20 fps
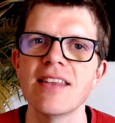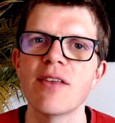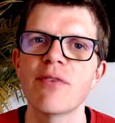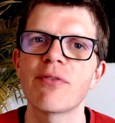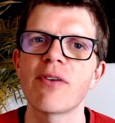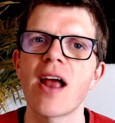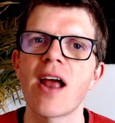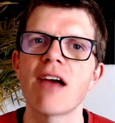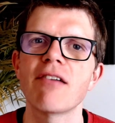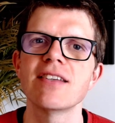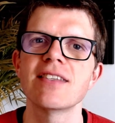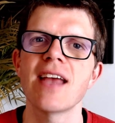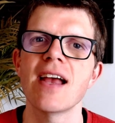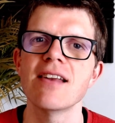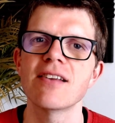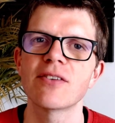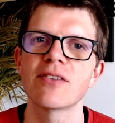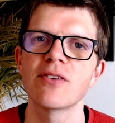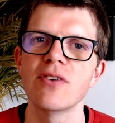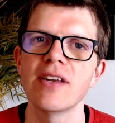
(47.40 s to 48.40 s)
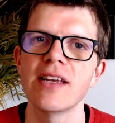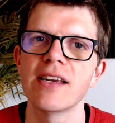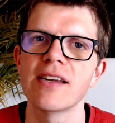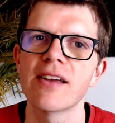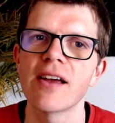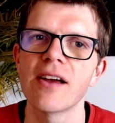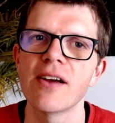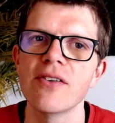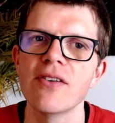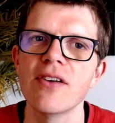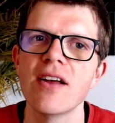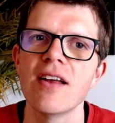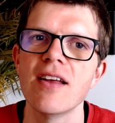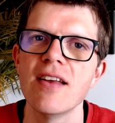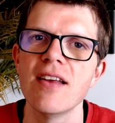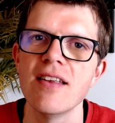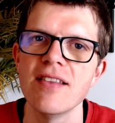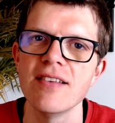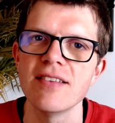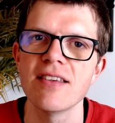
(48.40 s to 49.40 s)
in the flowery technical lingo,
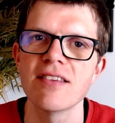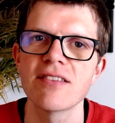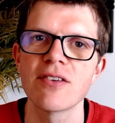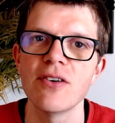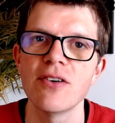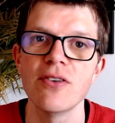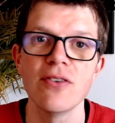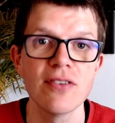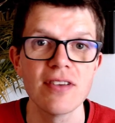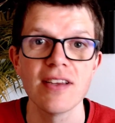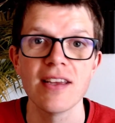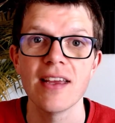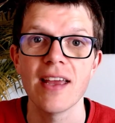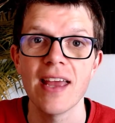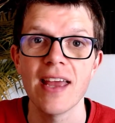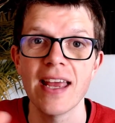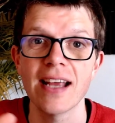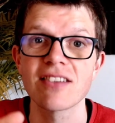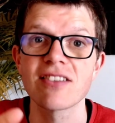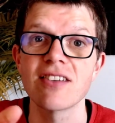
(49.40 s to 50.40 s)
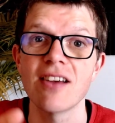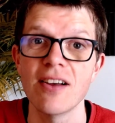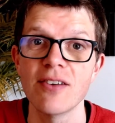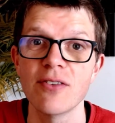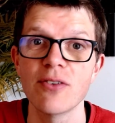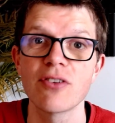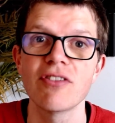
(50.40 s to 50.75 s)
this is called external